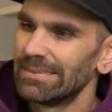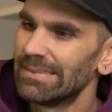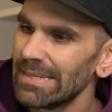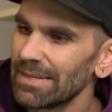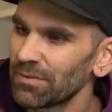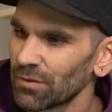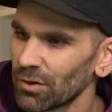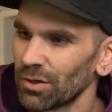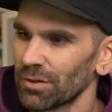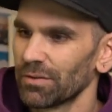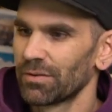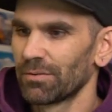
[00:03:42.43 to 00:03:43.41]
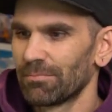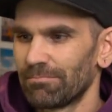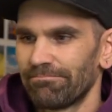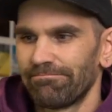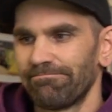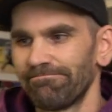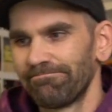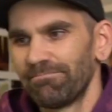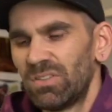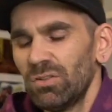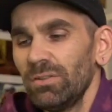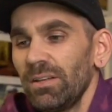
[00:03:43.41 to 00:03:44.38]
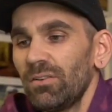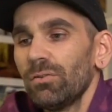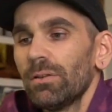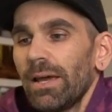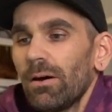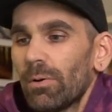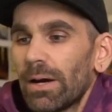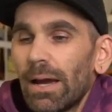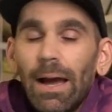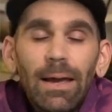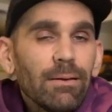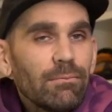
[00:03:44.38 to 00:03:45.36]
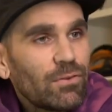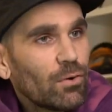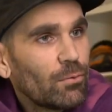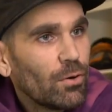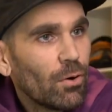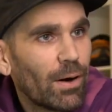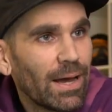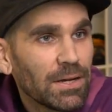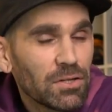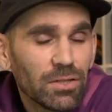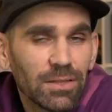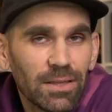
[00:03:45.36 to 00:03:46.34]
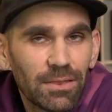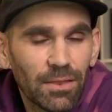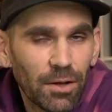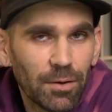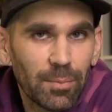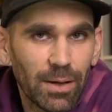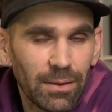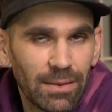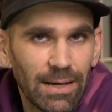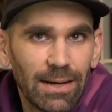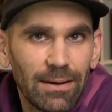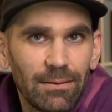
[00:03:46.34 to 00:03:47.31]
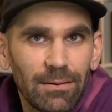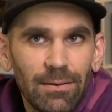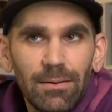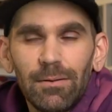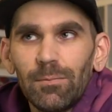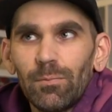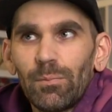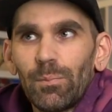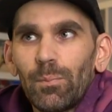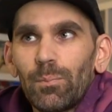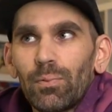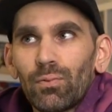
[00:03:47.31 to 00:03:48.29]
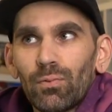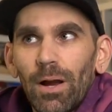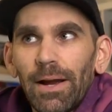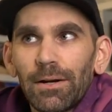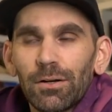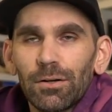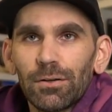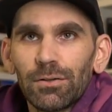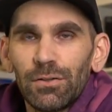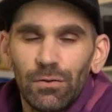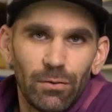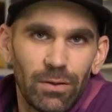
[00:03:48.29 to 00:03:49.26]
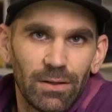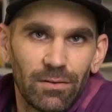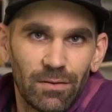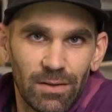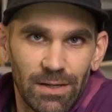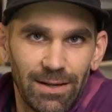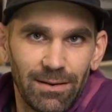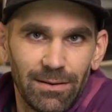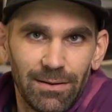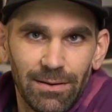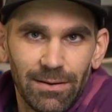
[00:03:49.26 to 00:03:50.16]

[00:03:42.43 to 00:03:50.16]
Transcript: DSRs. Do they do layaway? I don't know. I actually thought about that prior to this thing.